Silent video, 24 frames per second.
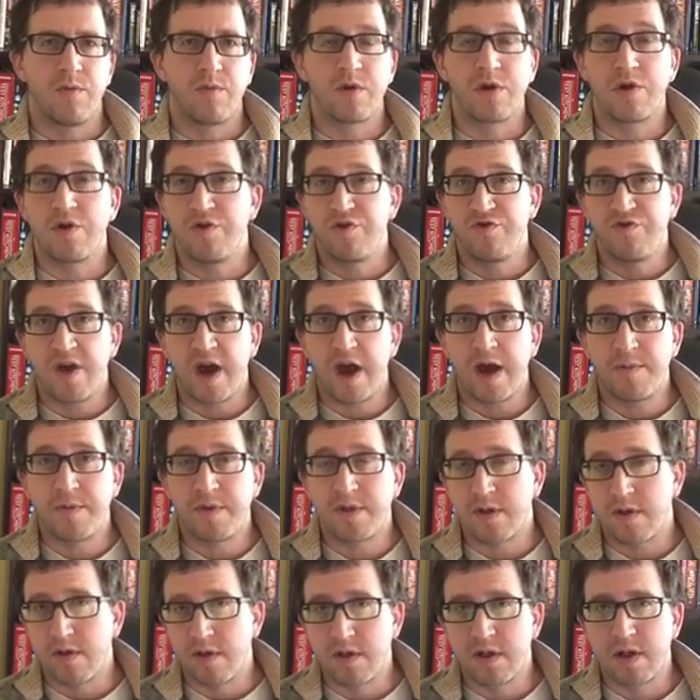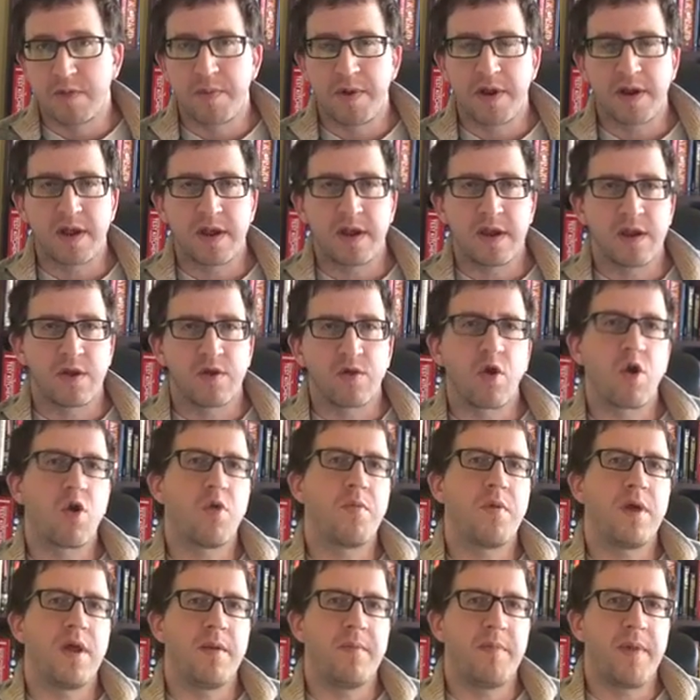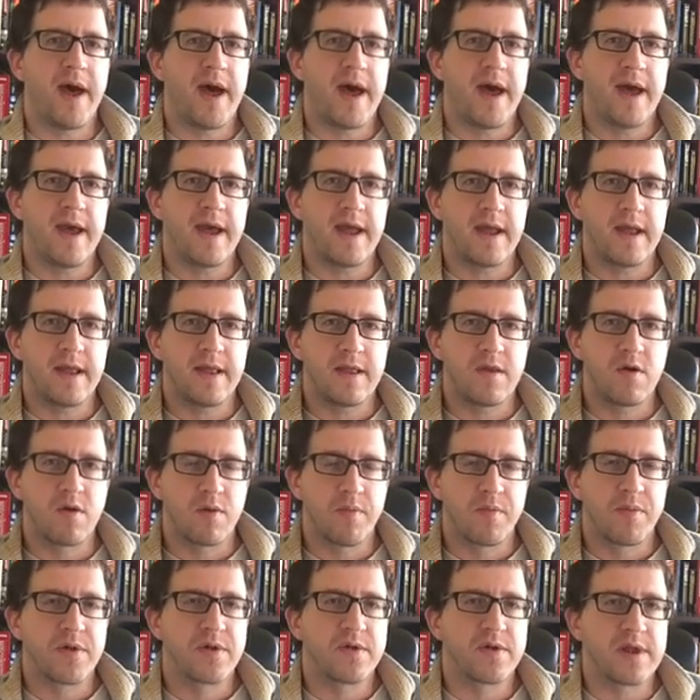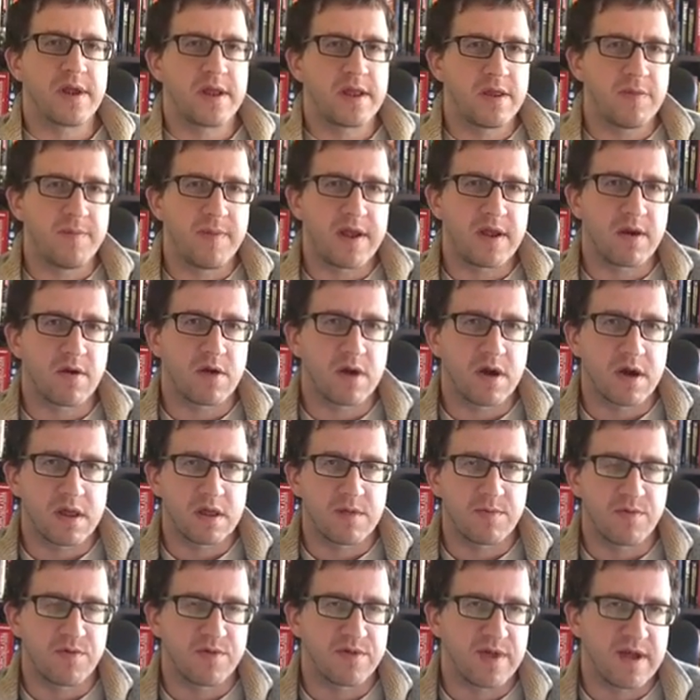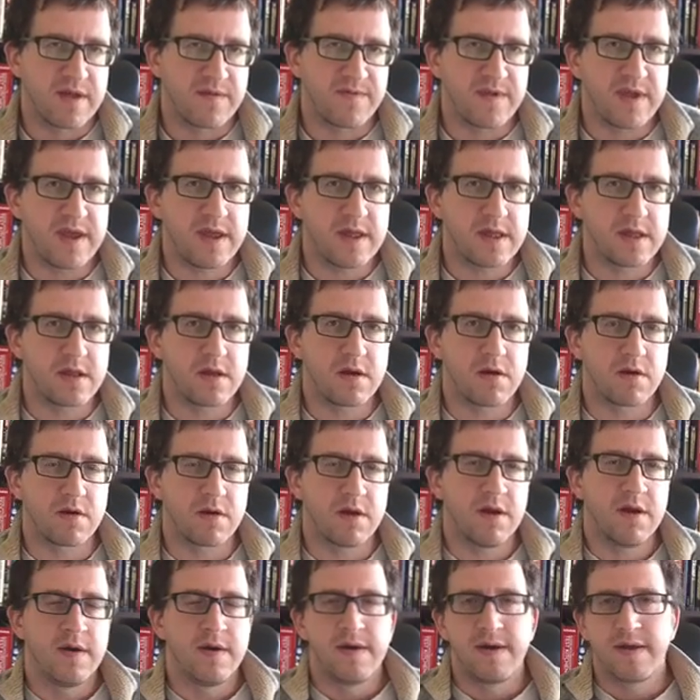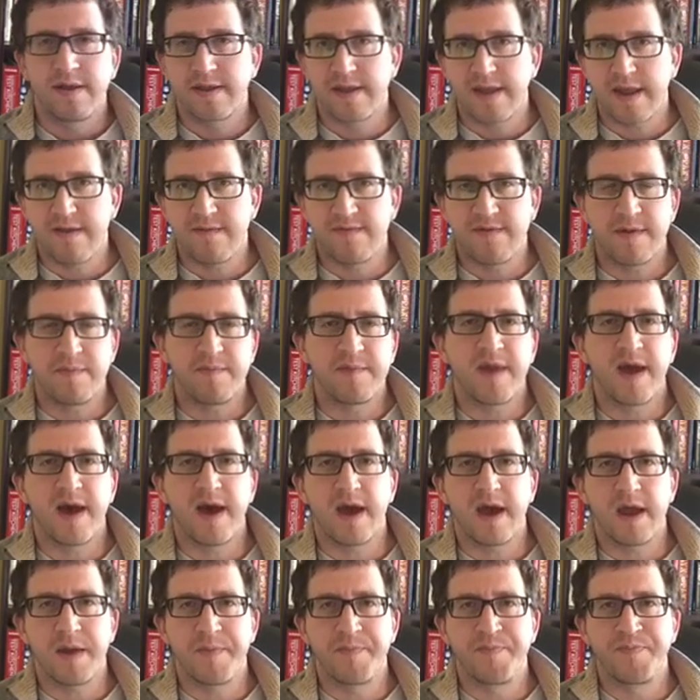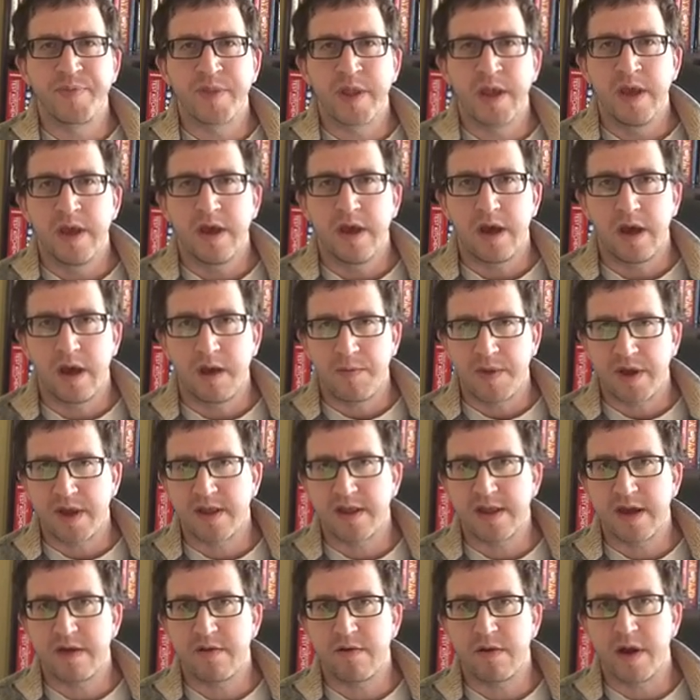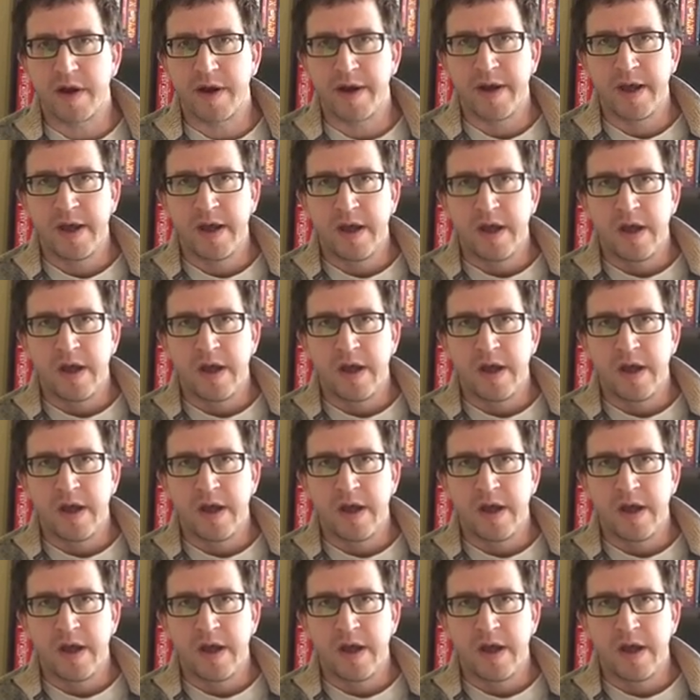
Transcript: where your job is ultimately determined by your ability to make your customers' life easier, save them time, etc.